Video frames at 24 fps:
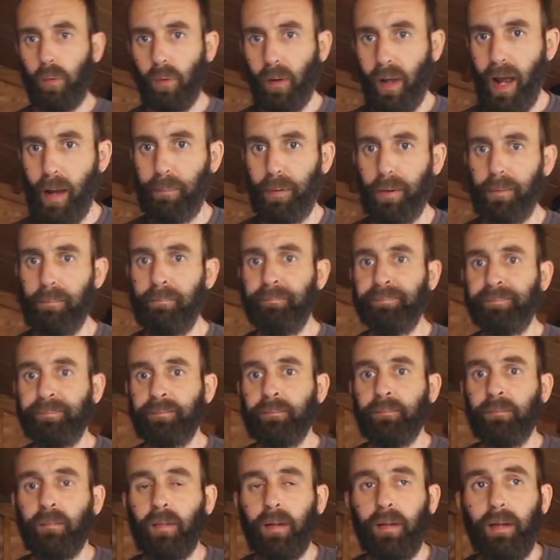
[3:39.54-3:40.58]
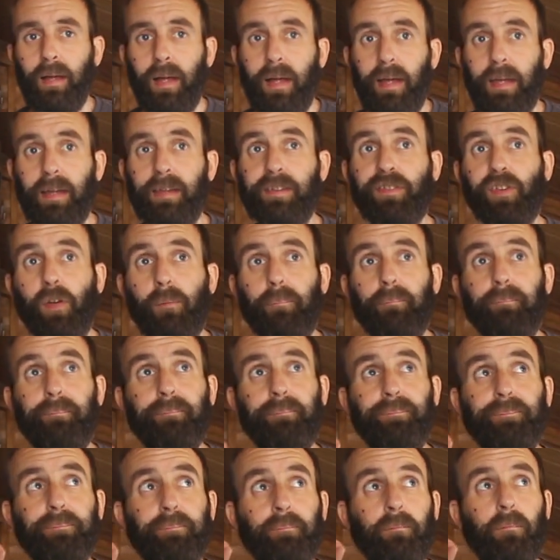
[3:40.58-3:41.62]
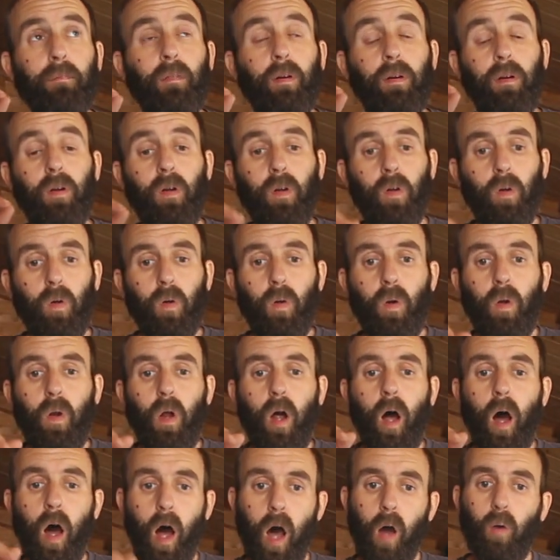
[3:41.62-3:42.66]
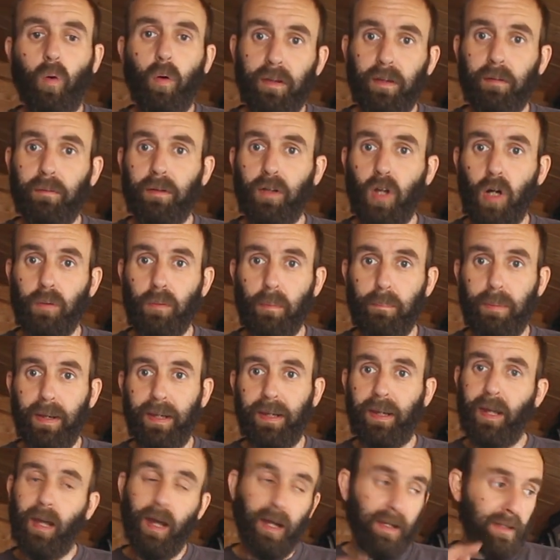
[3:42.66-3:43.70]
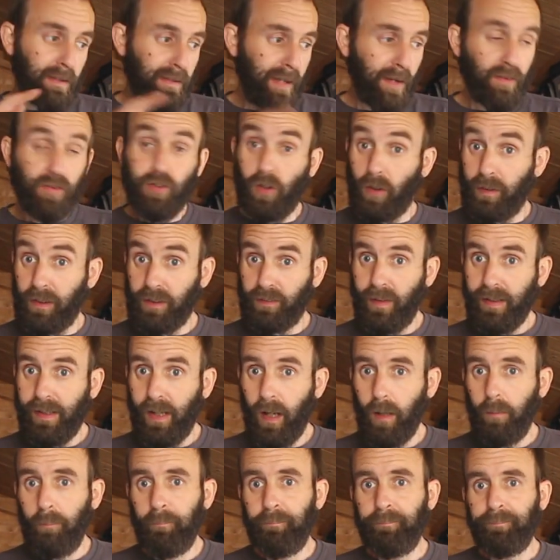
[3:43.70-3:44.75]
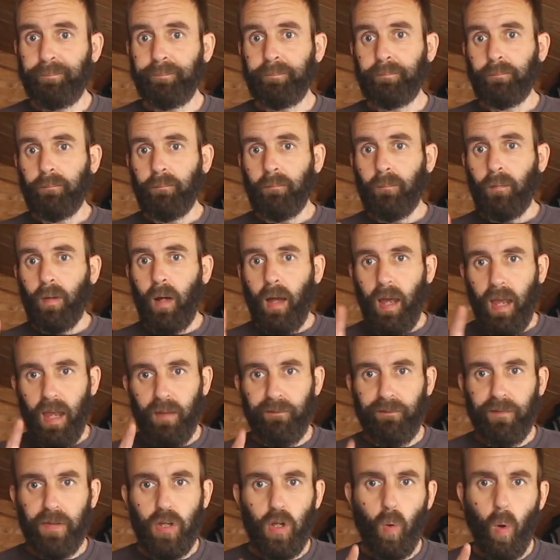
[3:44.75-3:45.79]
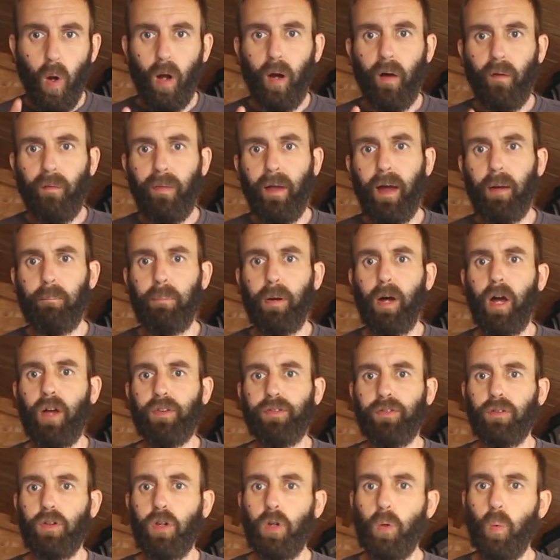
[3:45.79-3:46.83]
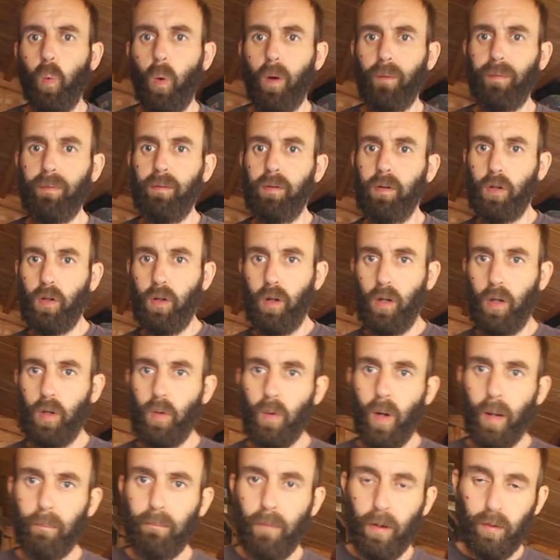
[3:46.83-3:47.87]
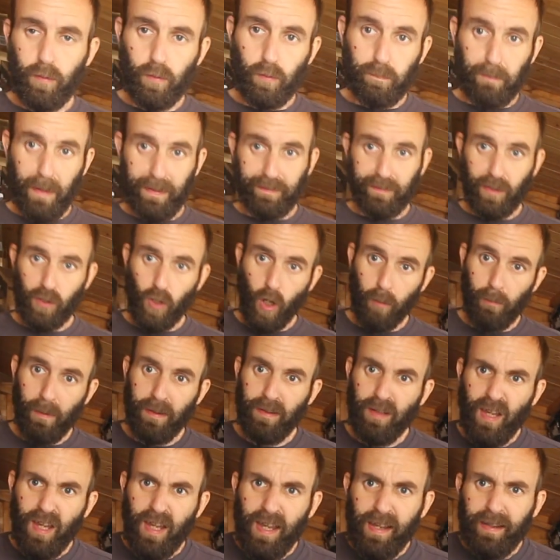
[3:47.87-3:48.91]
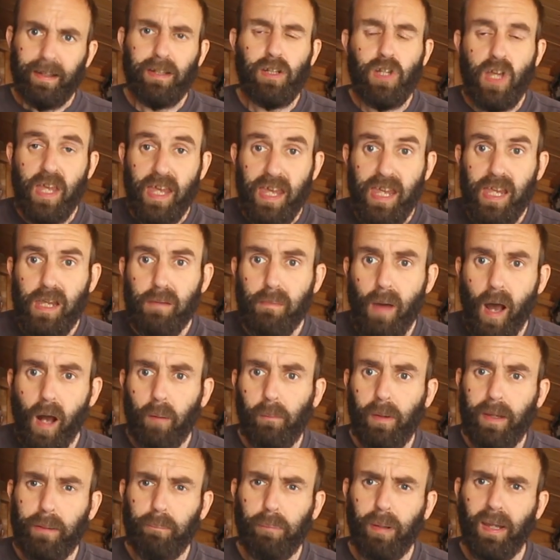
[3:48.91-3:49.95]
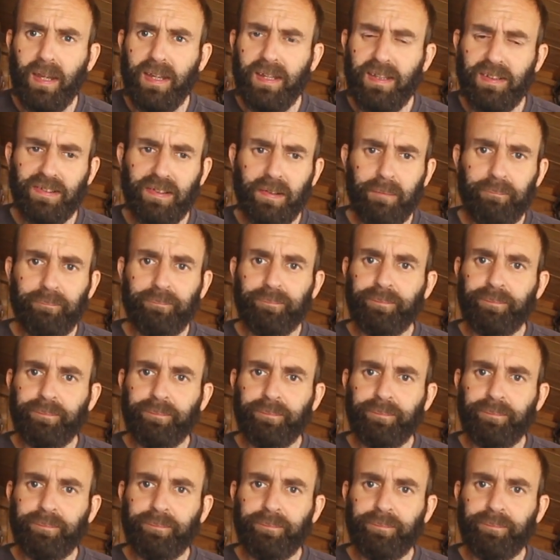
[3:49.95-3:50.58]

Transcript: will happen is I will keep the comment picker and announce it on this video. If you are that person who won, who picked the comment, can you email me please,